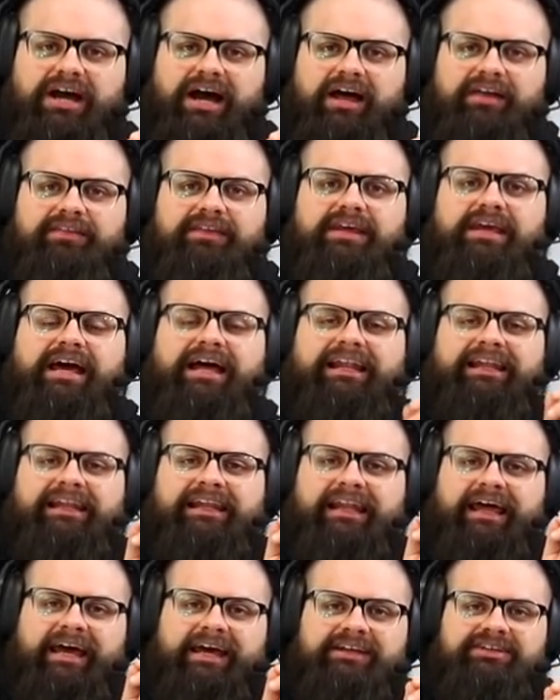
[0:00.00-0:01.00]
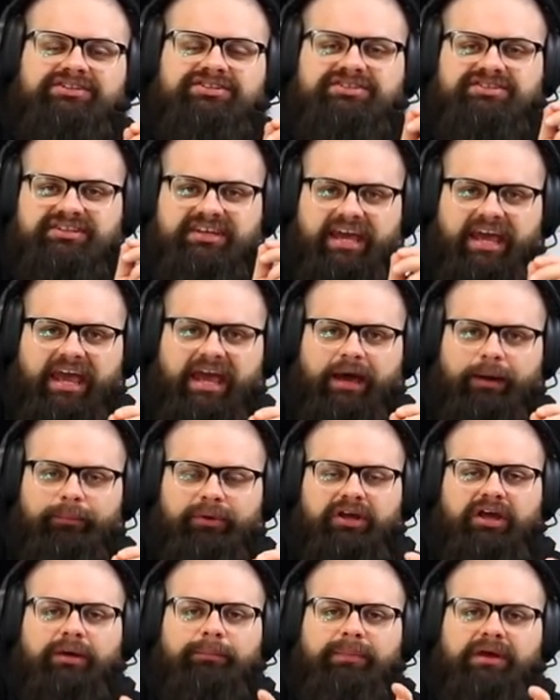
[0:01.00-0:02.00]
on the alleged scam
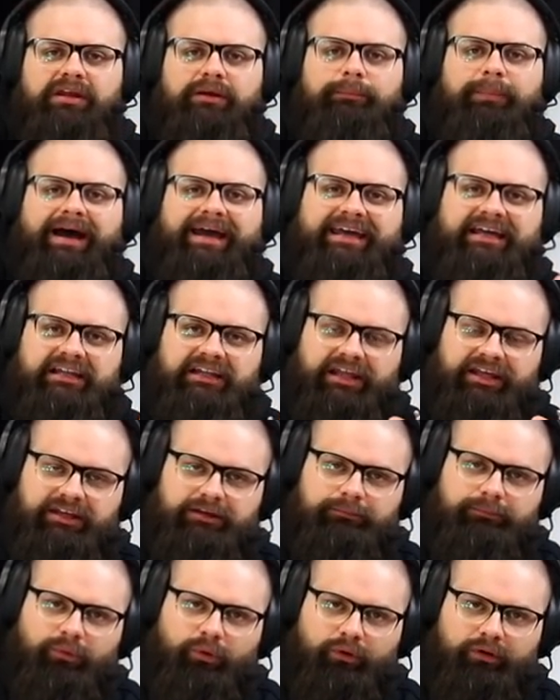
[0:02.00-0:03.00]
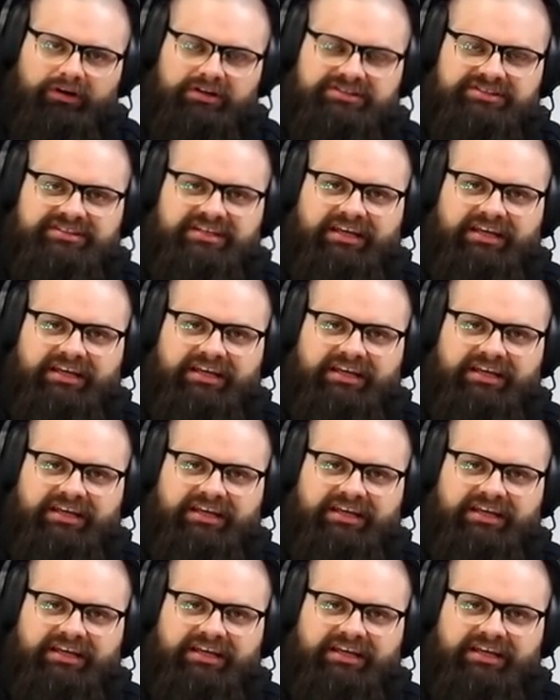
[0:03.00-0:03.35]
committed by Clayton Morris